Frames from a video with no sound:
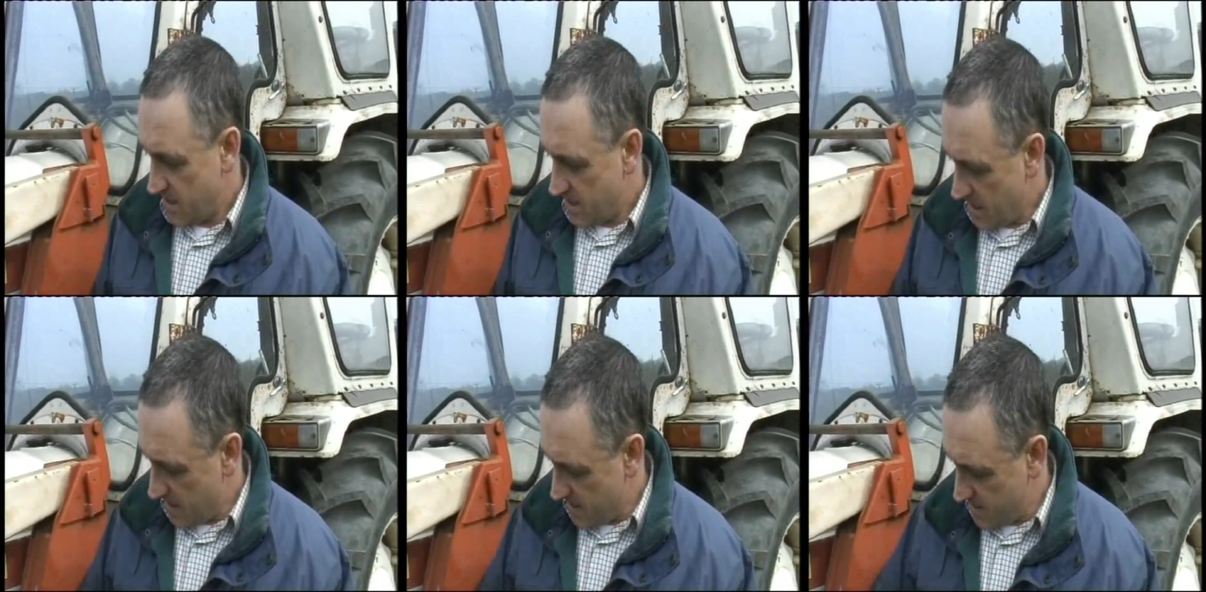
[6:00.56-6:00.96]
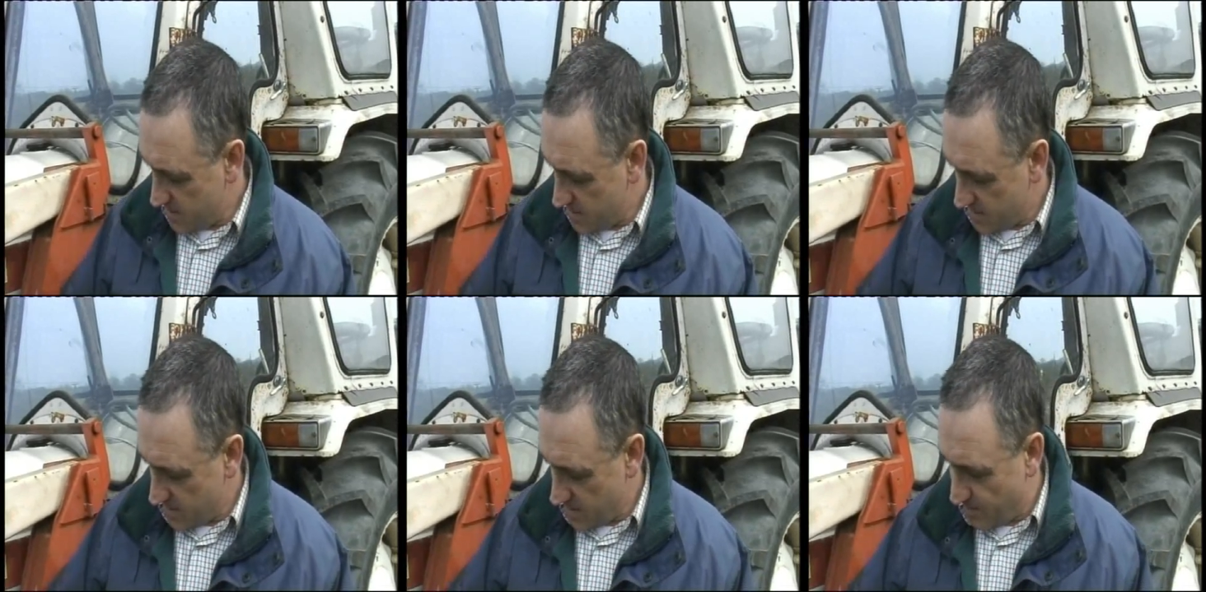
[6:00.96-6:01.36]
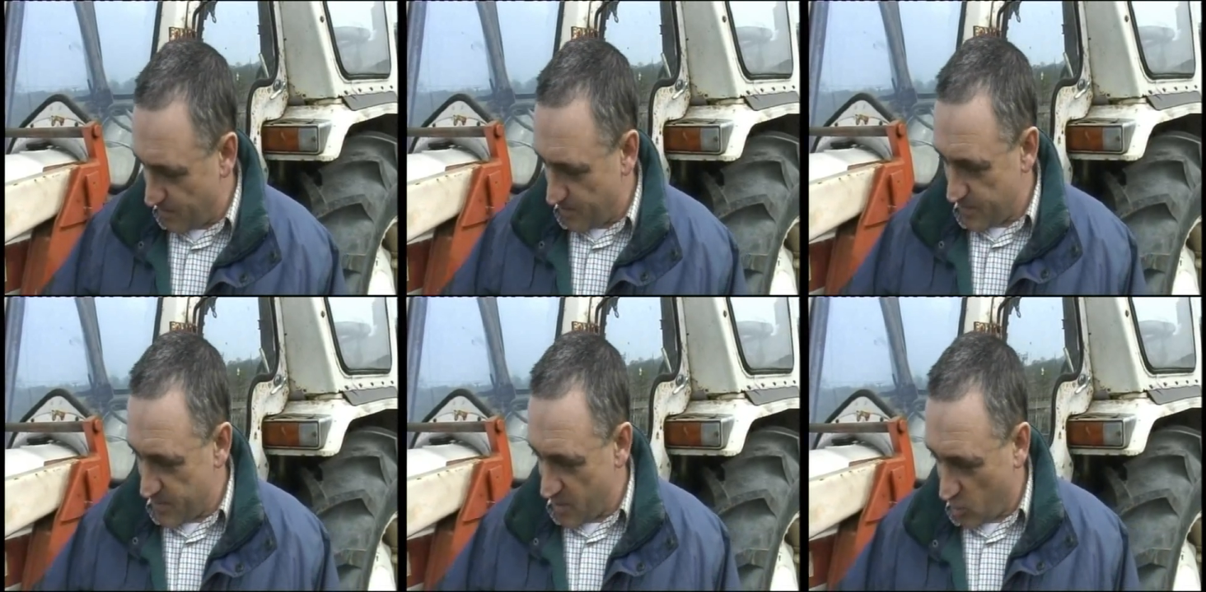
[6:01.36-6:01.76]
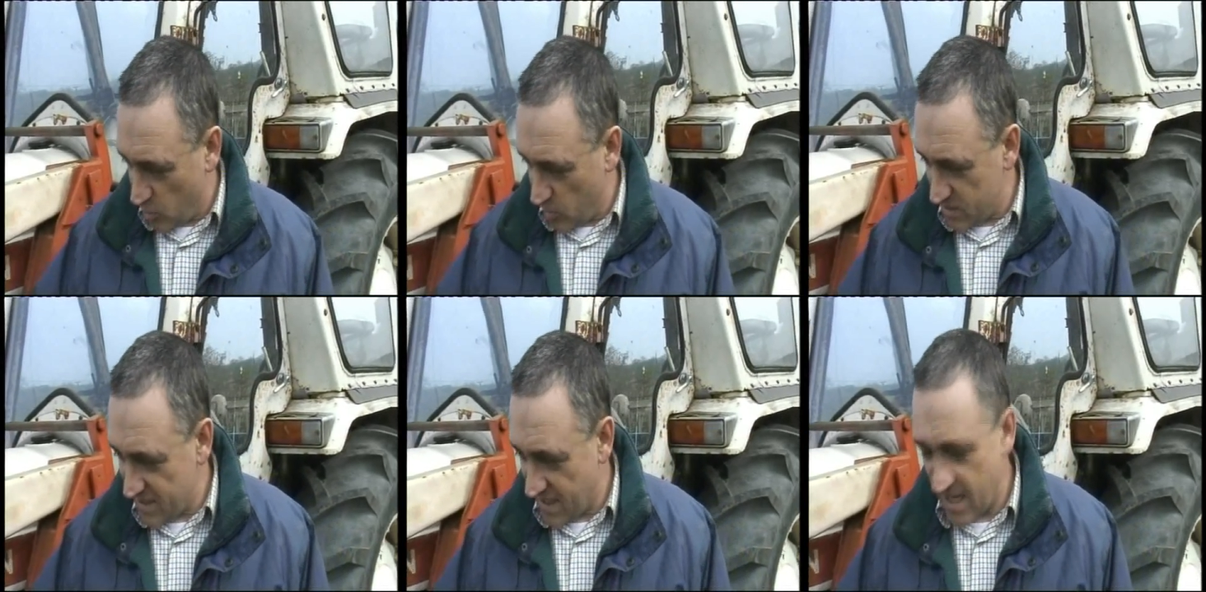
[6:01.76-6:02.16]
and the
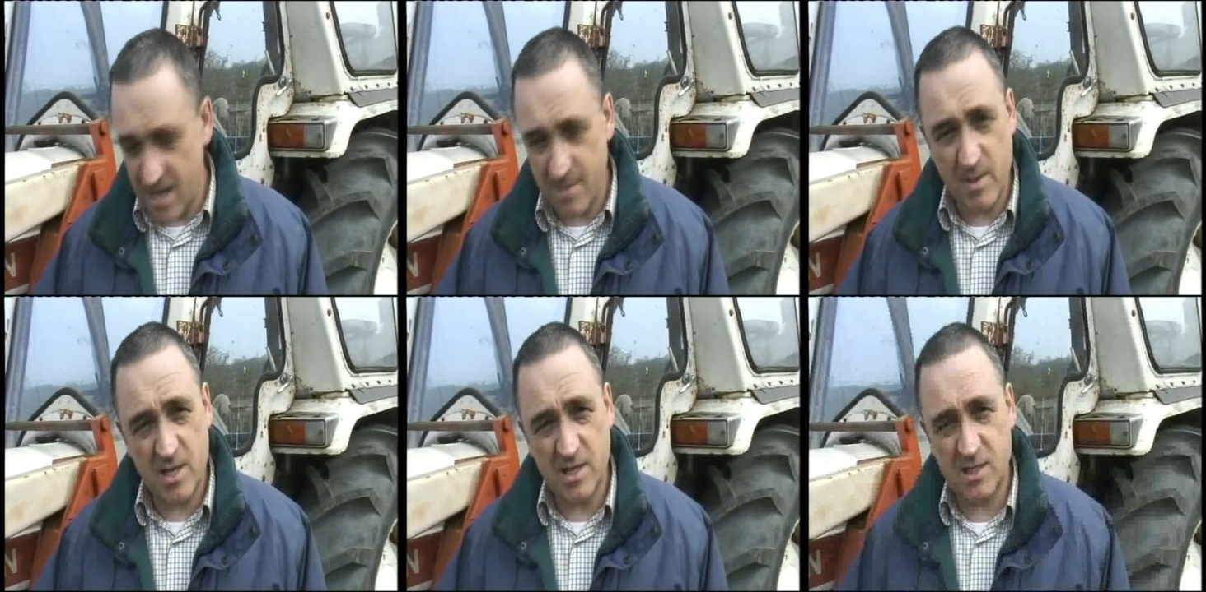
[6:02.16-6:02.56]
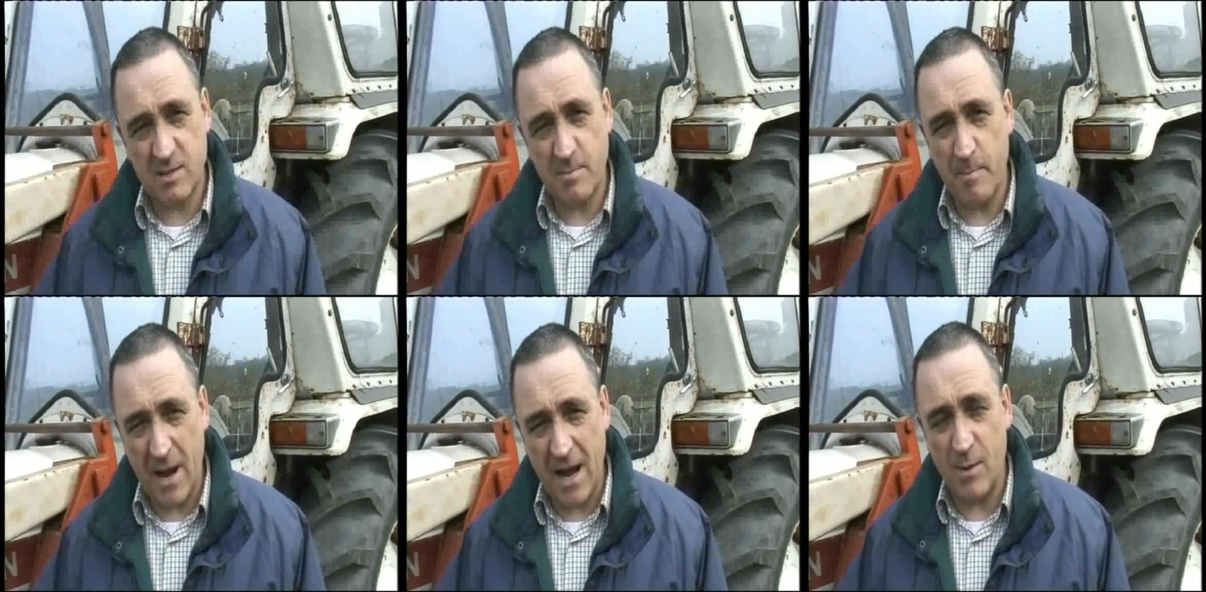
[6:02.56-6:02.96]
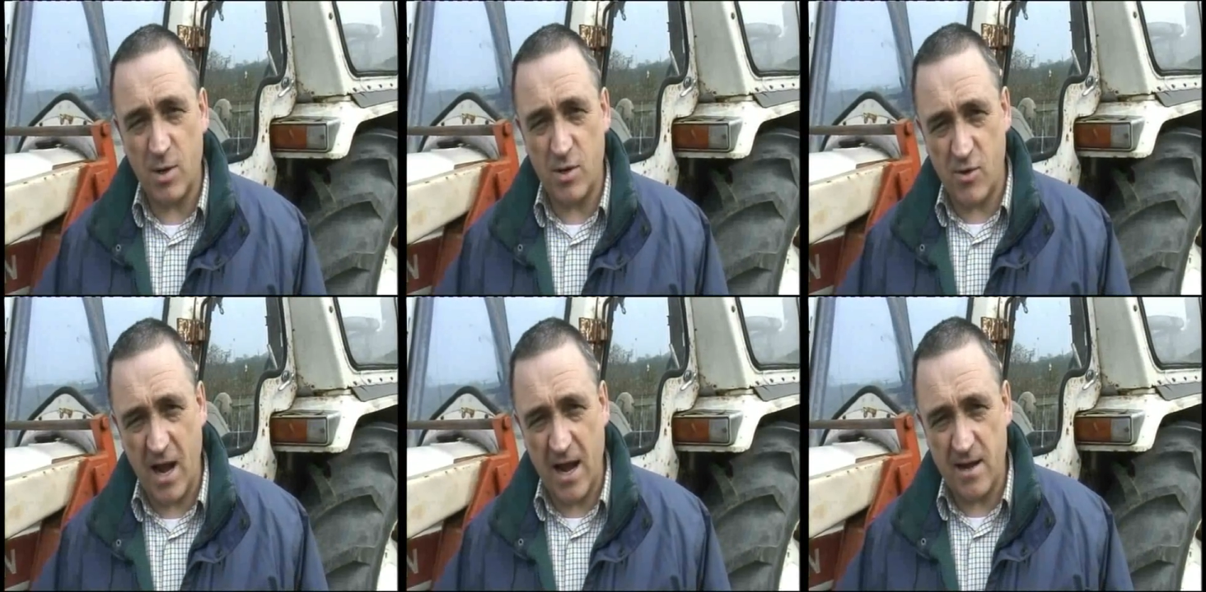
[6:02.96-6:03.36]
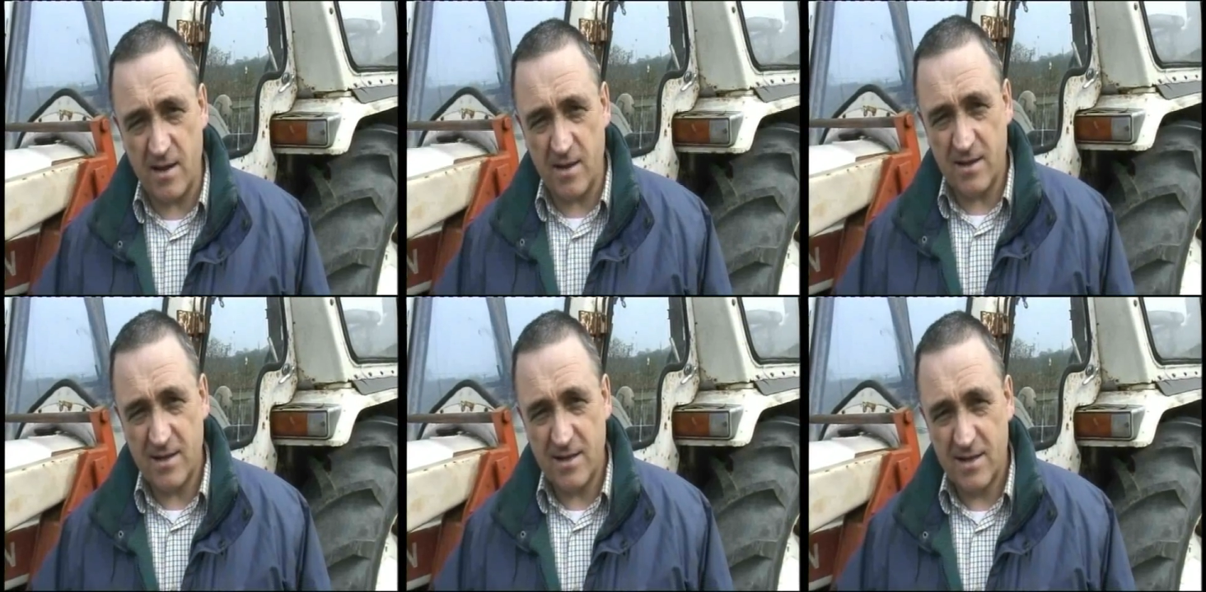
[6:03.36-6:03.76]
colour scheme is power red,